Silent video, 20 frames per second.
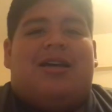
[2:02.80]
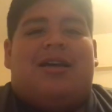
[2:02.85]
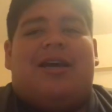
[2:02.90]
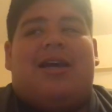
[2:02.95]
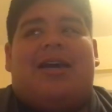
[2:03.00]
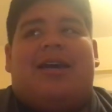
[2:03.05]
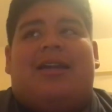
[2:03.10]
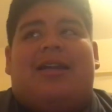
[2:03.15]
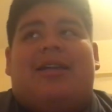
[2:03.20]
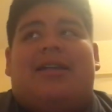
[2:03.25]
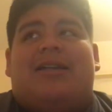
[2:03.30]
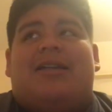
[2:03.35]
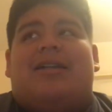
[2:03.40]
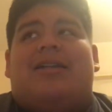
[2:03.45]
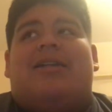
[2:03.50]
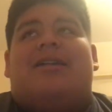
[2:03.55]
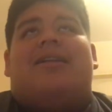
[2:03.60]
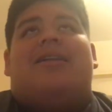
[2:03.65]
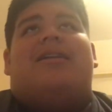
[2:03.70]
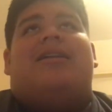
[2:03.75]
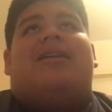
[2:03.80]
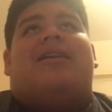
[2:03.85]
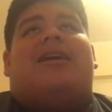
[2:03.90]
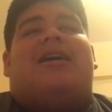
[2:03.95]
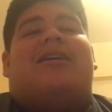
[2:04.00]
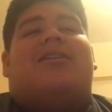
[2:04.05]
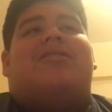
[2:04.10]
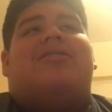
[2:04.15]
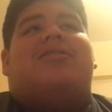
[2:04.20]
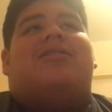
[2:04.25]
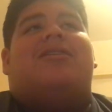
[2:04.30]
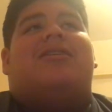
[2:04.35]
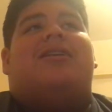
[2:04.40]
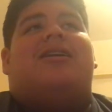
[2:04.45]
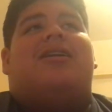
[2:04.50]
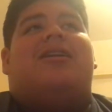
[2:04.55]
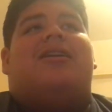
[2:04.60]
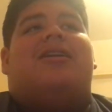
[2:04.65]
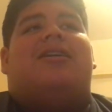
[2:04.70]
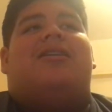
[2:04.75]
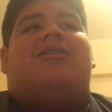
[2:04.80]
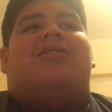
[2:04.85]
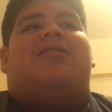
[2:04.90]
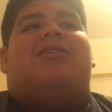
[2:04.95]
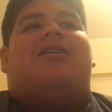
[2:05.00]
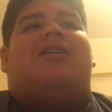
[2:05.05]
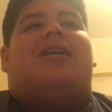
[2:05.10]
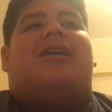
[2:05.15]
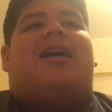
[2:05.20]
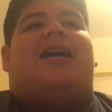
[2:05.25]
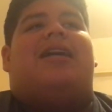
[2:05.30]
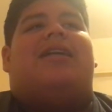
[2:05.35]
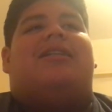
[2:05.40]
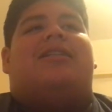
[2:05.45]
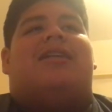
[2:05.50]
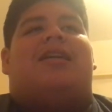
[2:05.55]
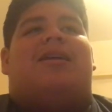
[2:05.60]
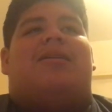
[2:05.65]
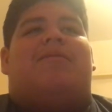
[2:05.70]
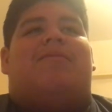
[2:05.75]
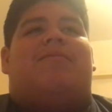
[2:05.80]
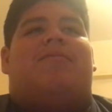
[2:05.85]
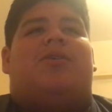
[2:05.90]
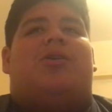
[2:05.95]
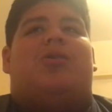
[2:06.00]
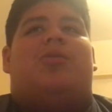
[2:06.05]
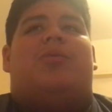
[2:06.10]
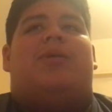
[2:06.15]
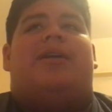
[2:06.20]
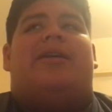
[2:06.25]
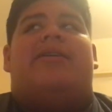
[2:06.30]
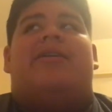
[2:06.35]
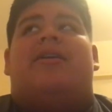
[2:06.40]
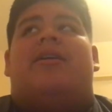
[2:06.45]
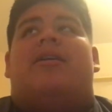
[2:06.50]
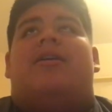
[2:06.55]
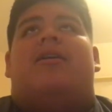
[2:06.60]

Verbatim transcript: and yeah, those are the those are the guys that I'm cool with.